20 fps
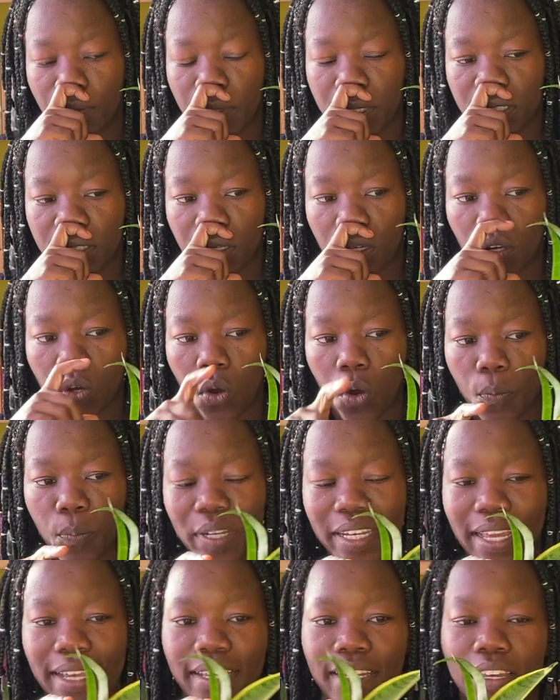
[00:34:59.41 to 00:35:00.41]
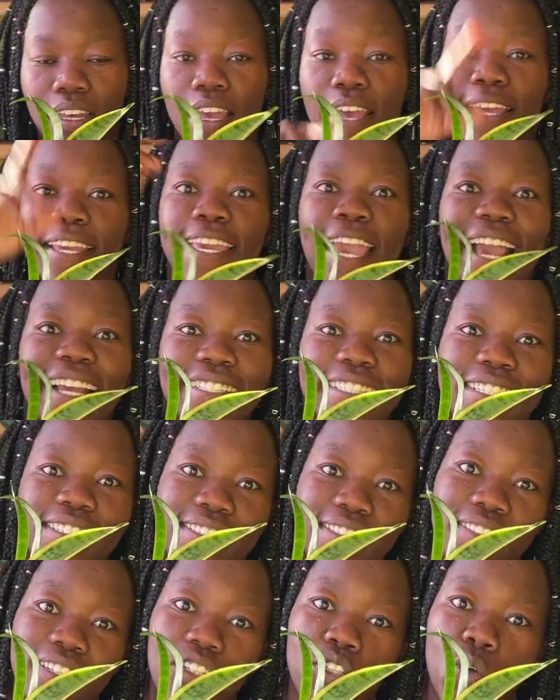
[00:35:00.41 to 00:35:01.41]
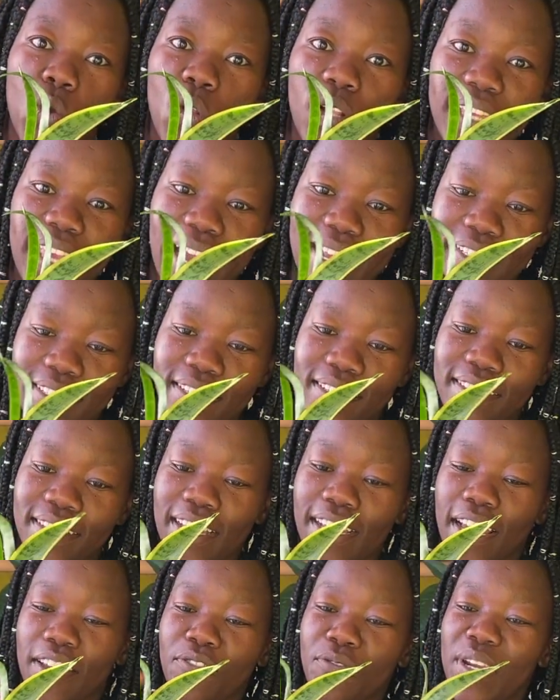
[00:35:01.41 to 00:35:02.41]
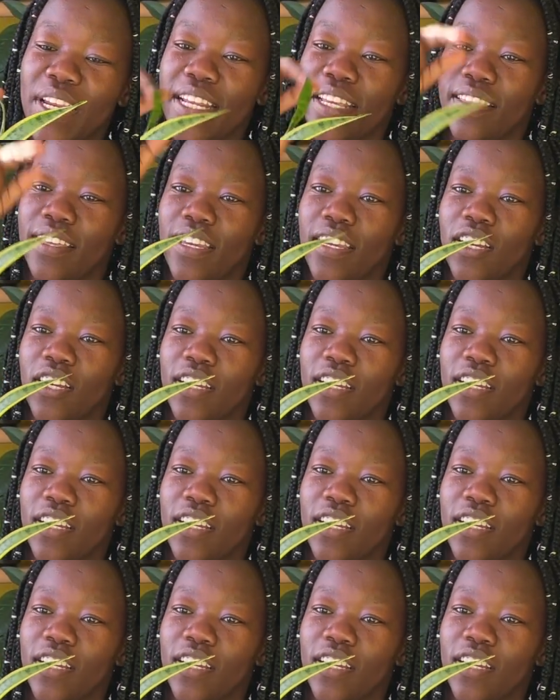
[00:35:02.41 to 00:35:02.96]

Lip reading: What is it called? But like a cactus, a tall cactus. Like I really think a